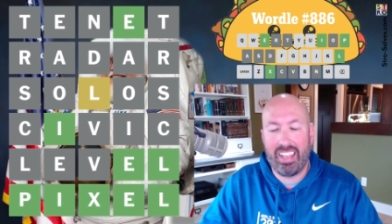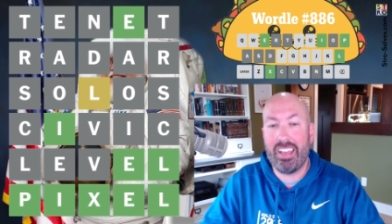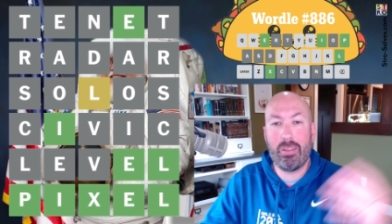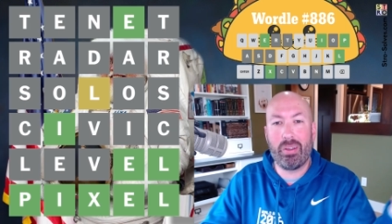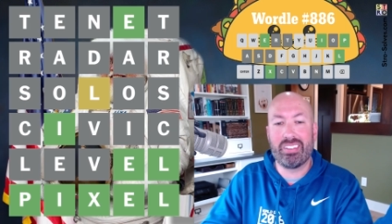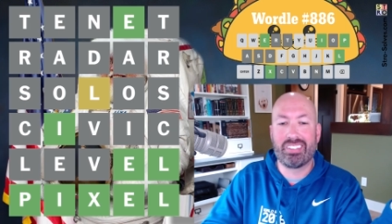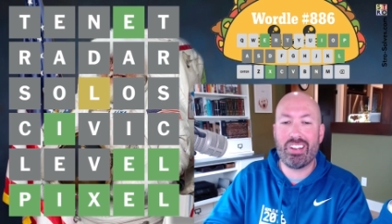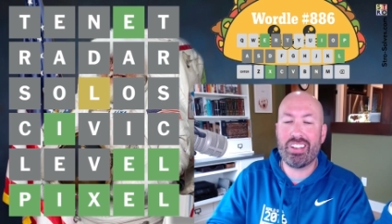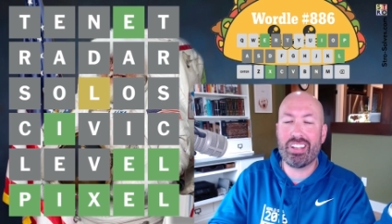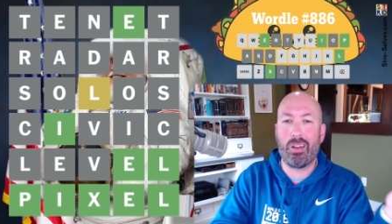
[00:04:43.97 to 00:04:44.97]
Anyways,
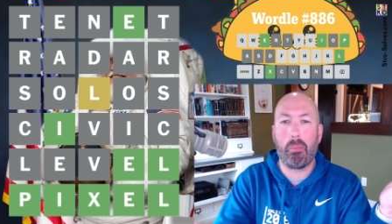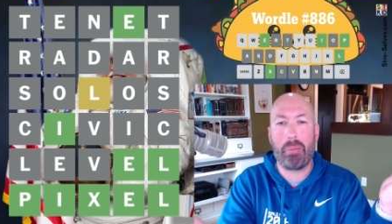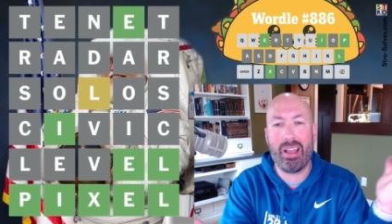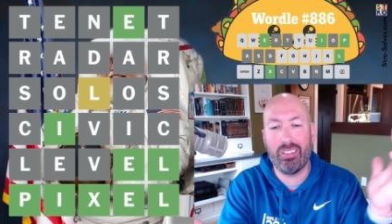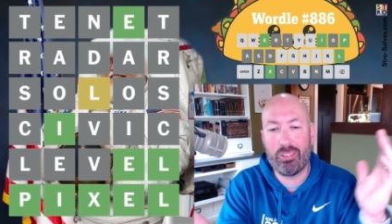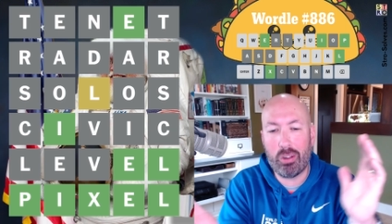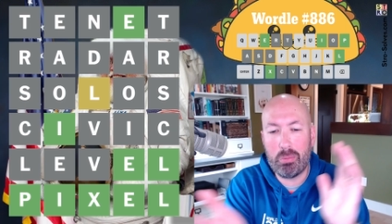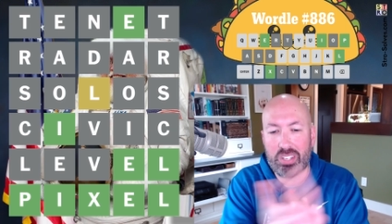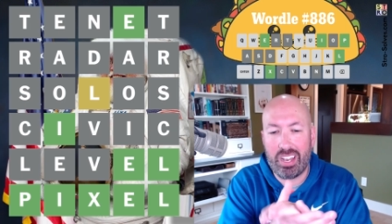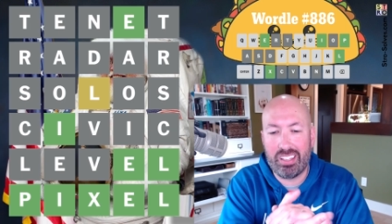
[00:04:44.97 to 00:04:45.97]
there you go.
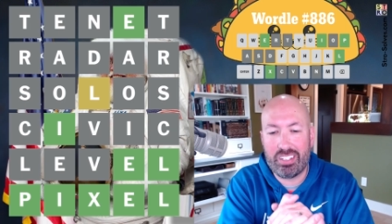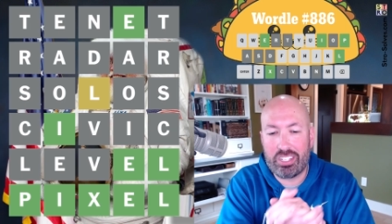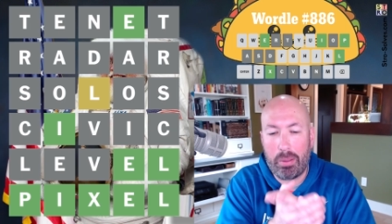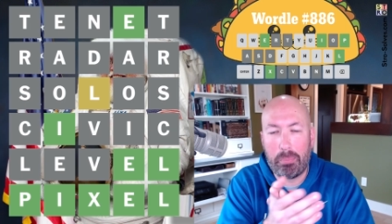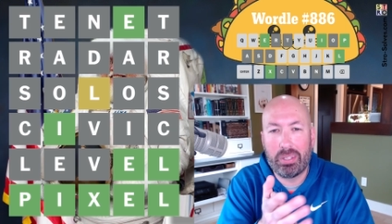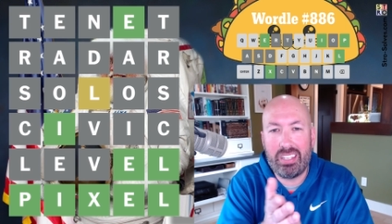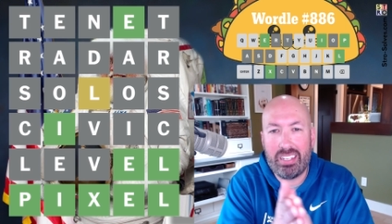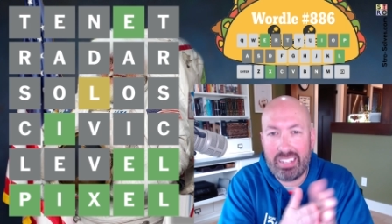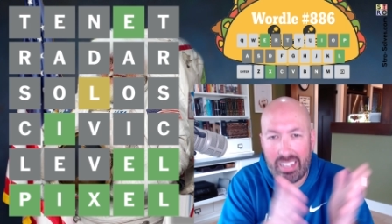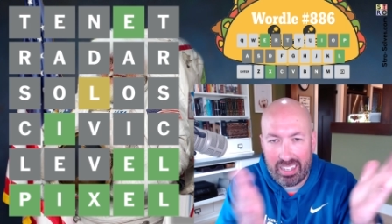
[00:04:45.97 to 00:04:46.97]
Palindrome challenge
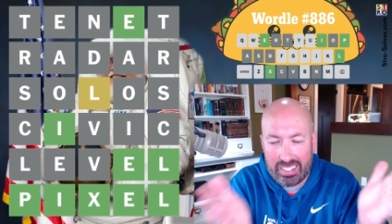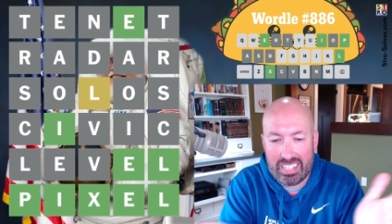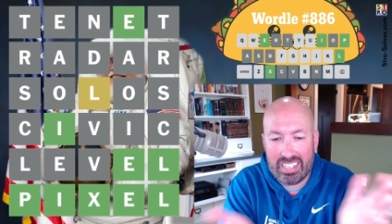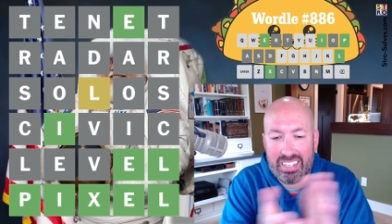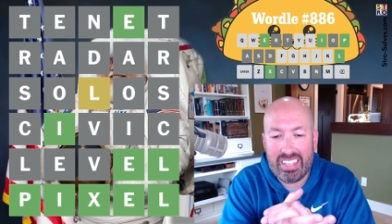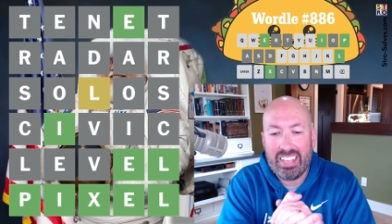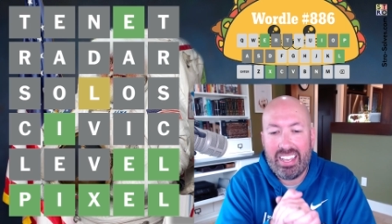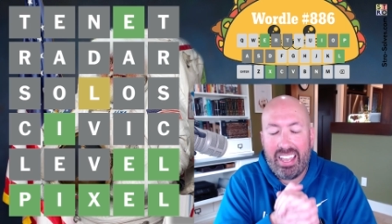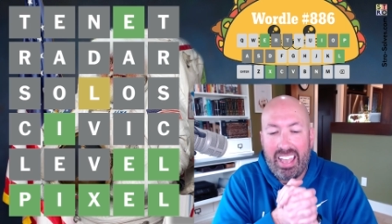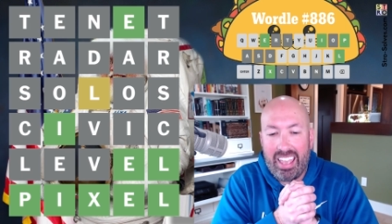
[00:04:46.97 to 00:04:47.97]
completed again.
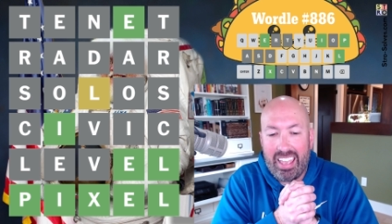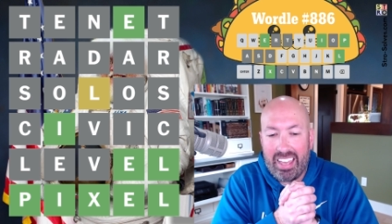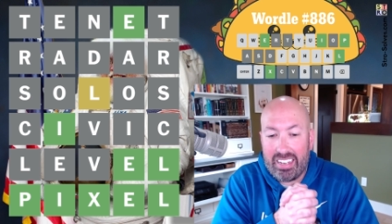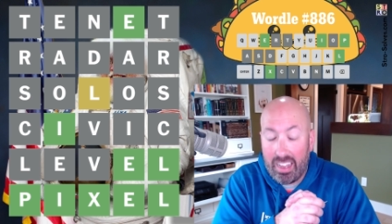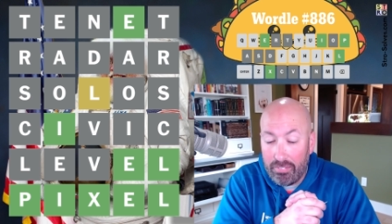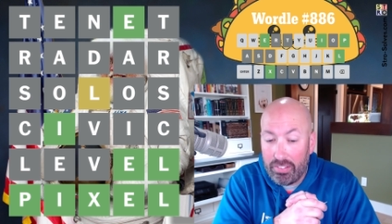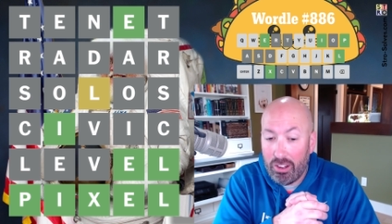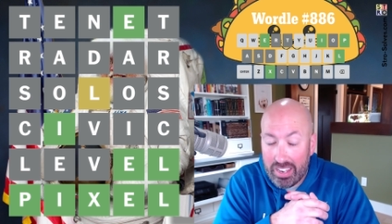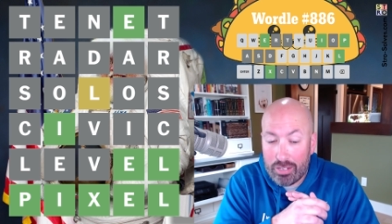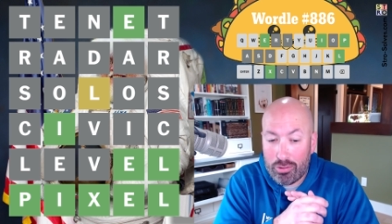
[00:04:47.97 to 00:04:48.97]
And a
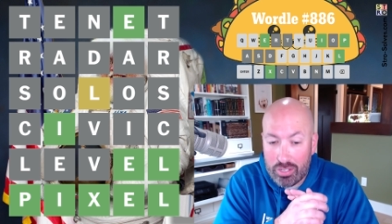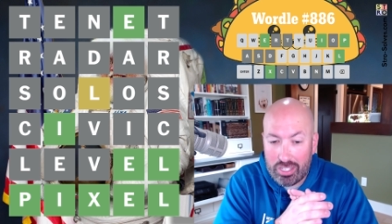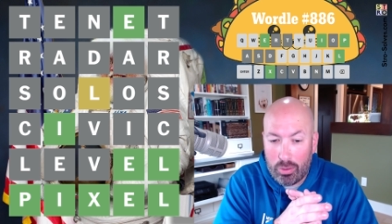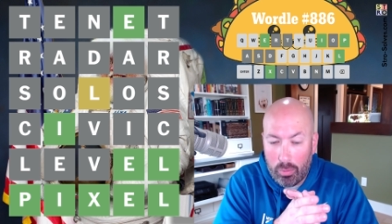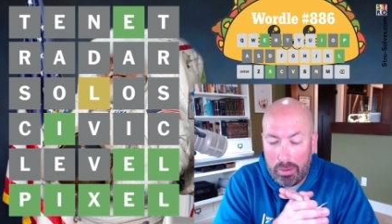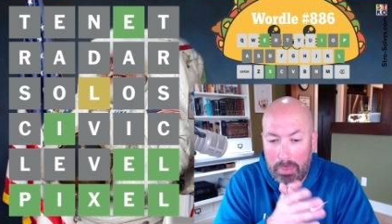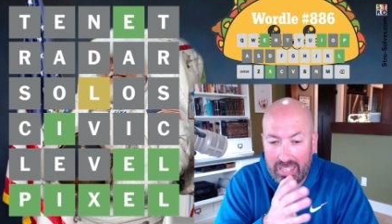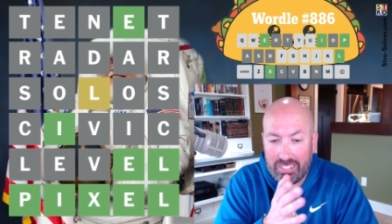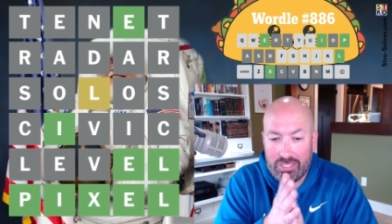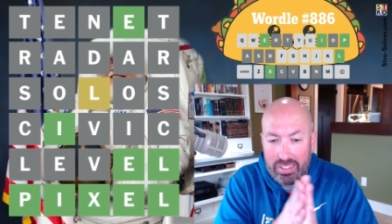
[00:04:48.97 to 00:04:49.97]
very interesting word,
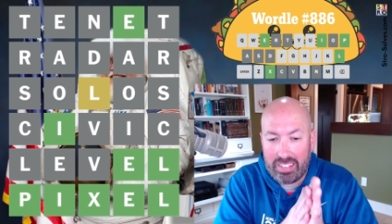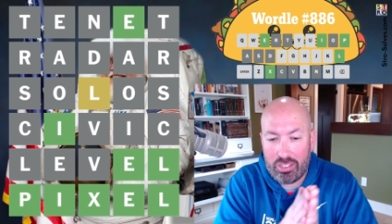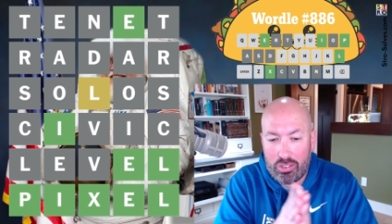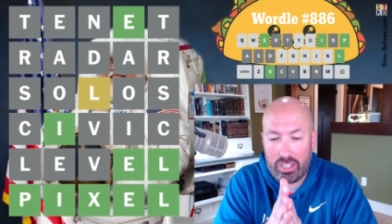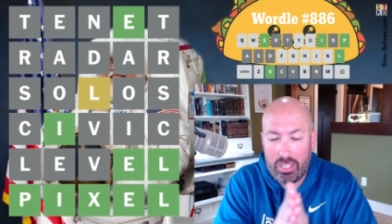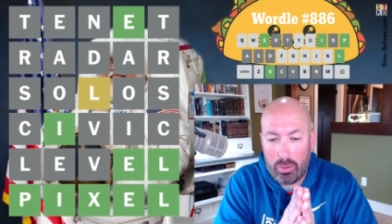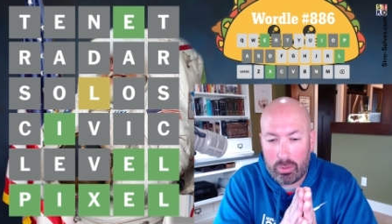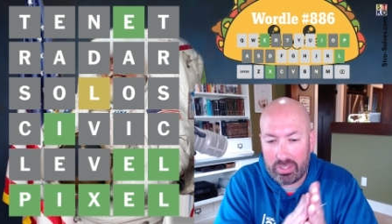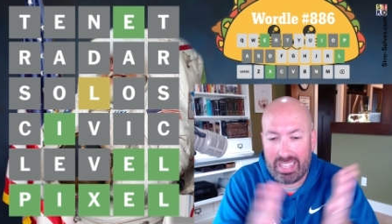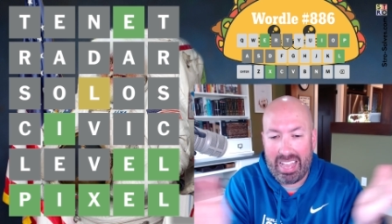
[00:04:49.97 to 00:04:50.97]
pixel. That's a tricky one
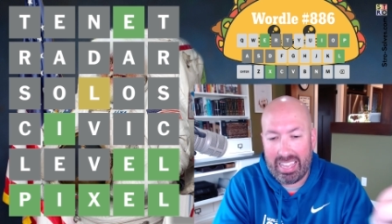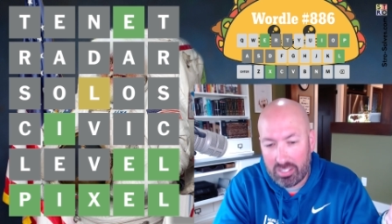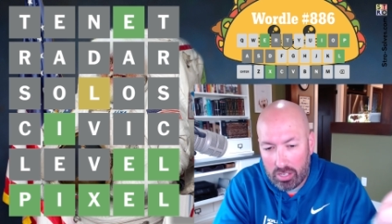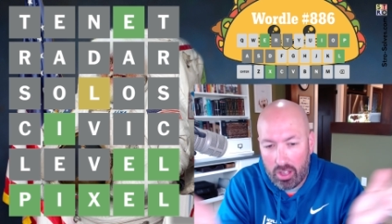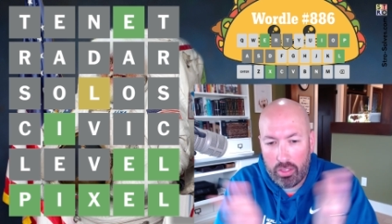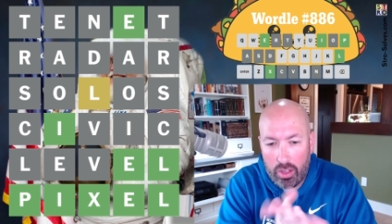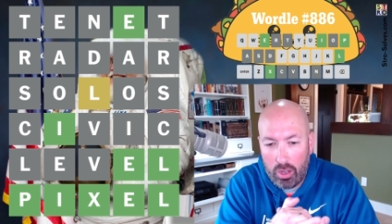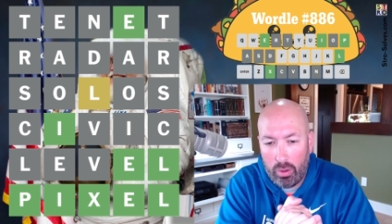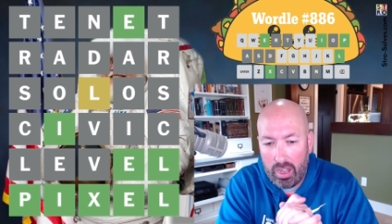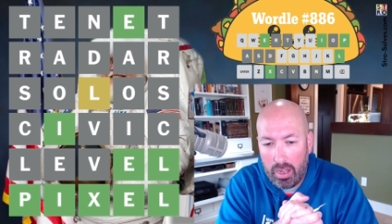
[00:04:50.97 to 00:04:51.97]
with the X,
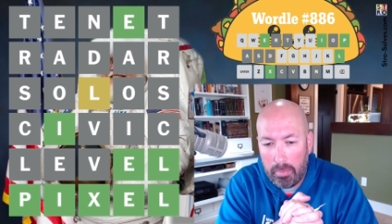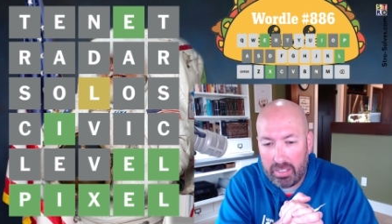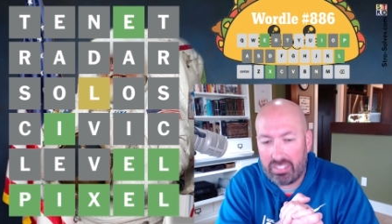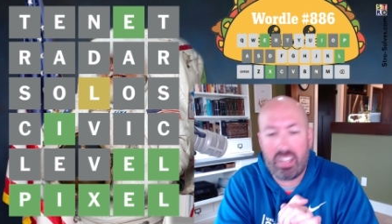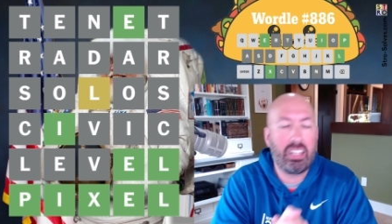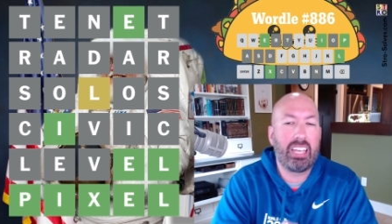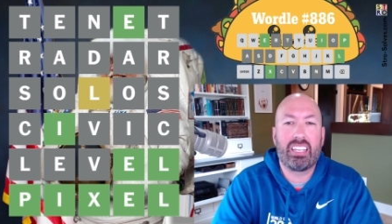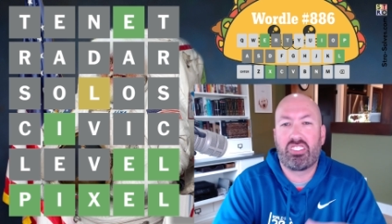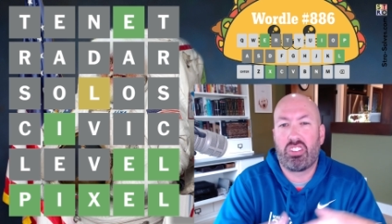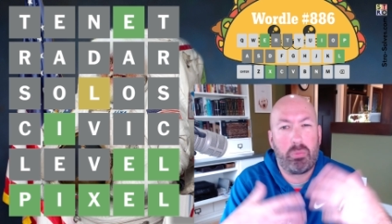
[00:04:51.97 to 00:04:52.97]
although um, it's not like
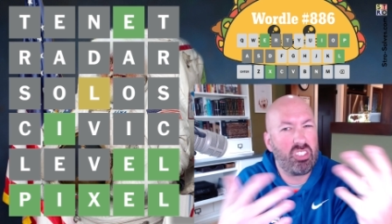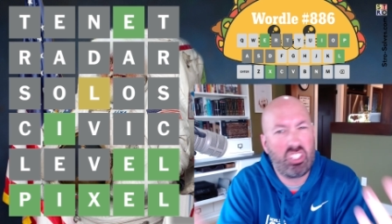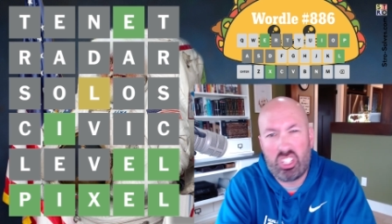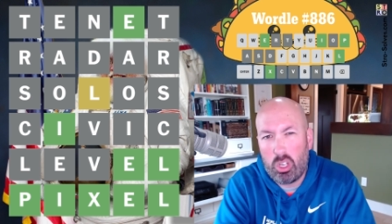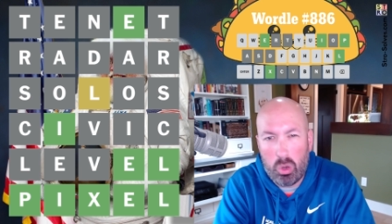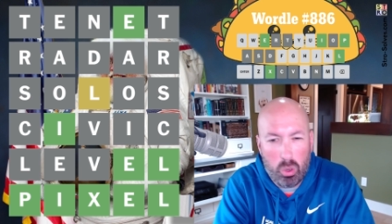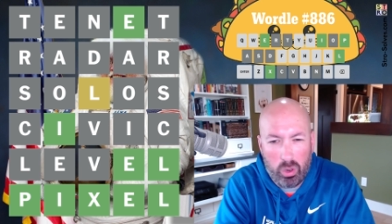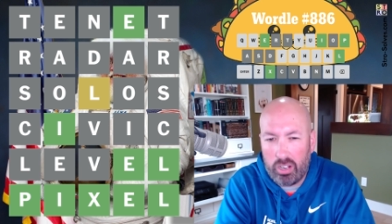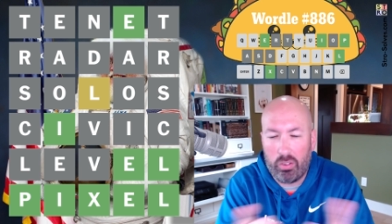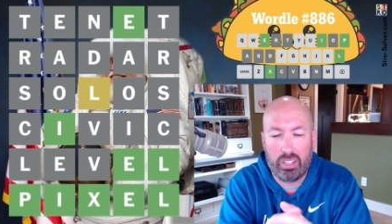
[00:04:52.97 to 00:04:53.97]
it's an obscure
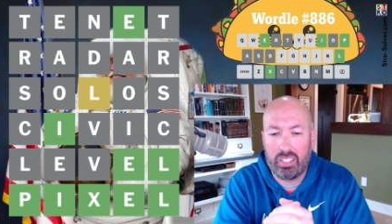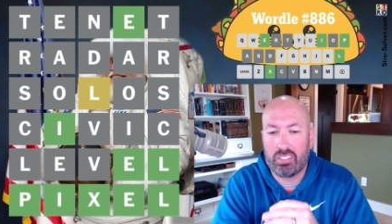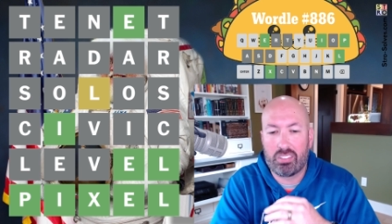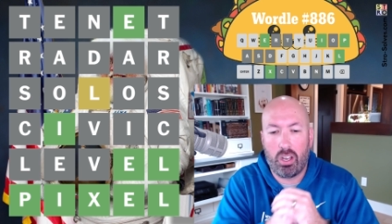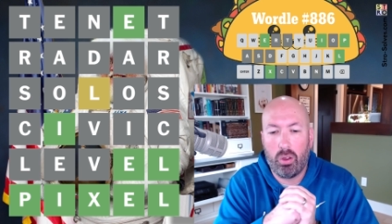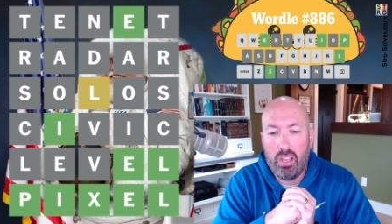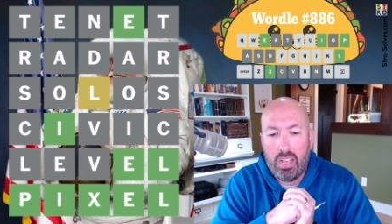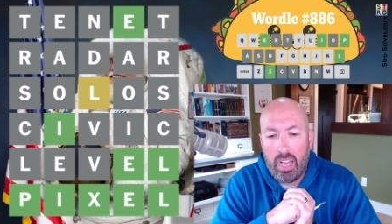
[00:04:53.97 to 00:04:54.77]
word, really. So